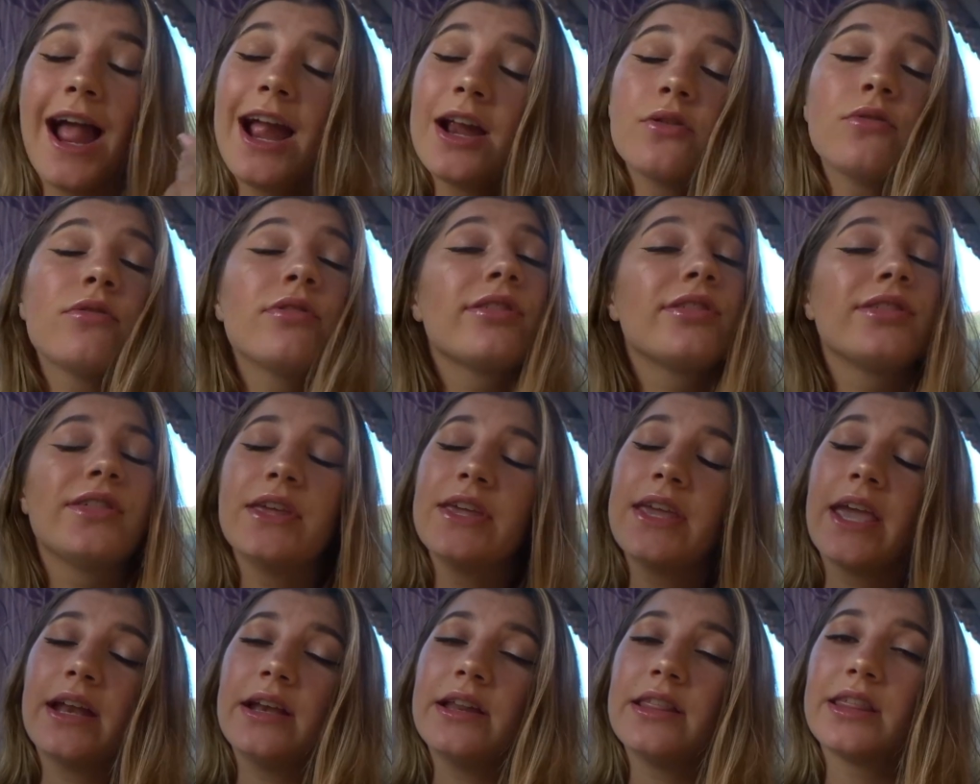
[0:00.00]
I don't
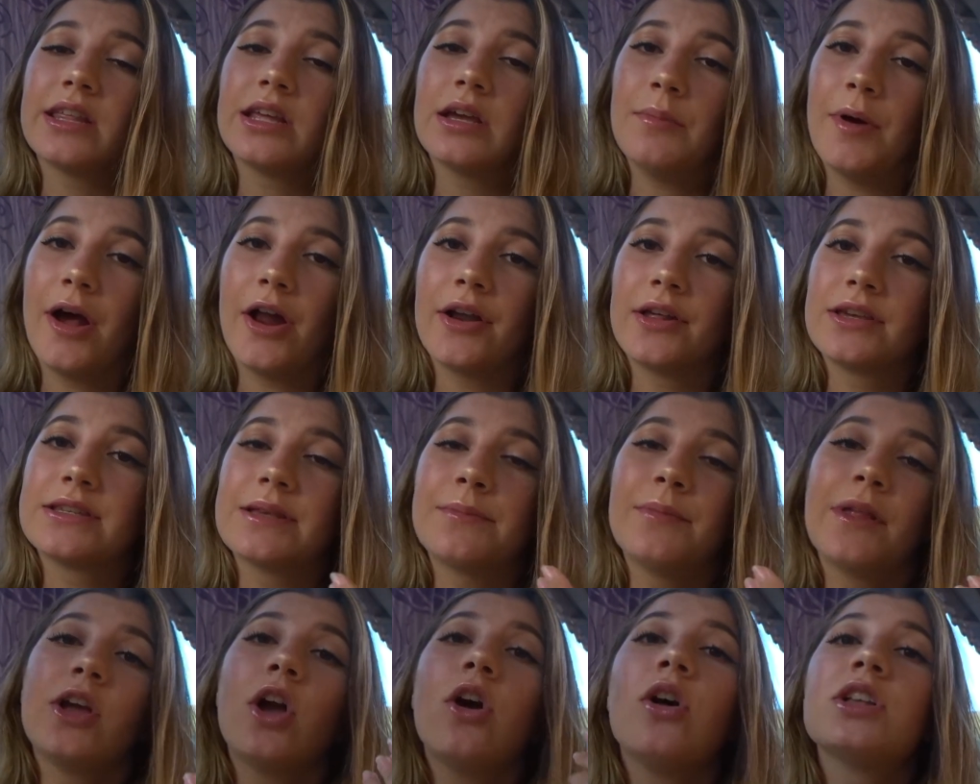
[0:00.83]
think anything about it because
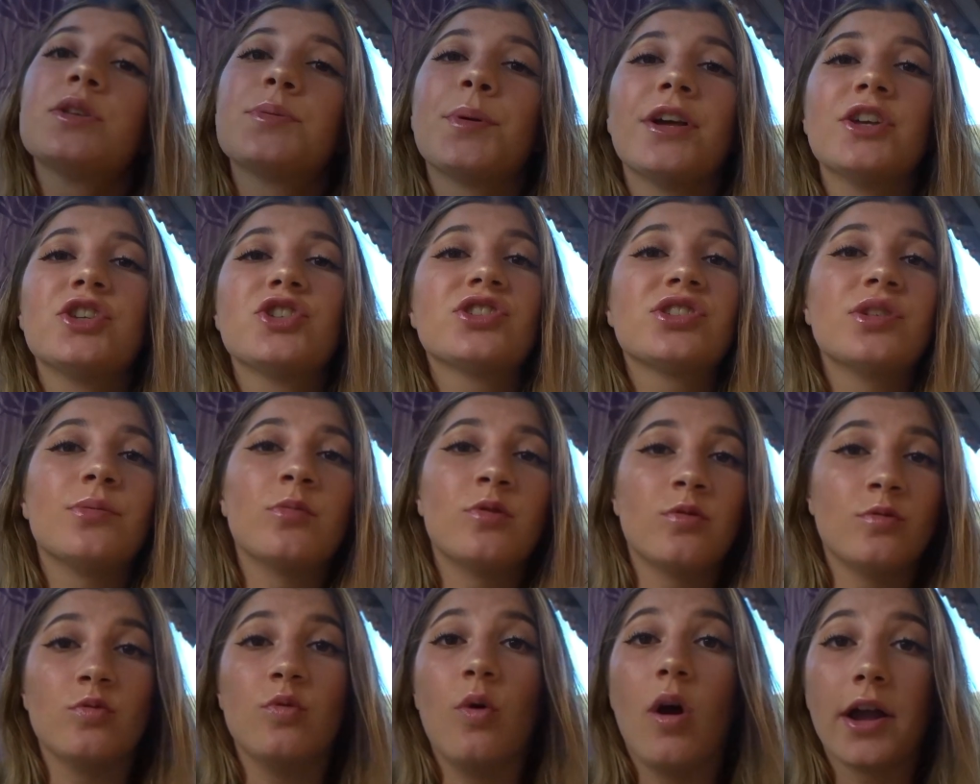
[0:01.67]
I'm like, oh, it's probably just
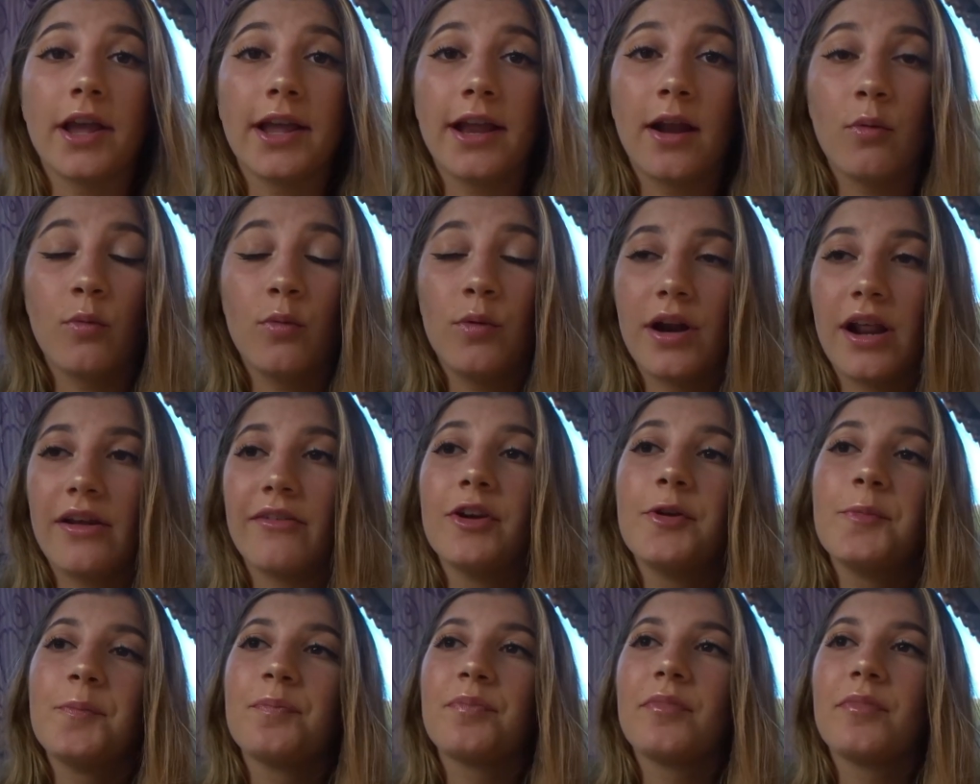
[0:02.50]
someone walking out, whatever.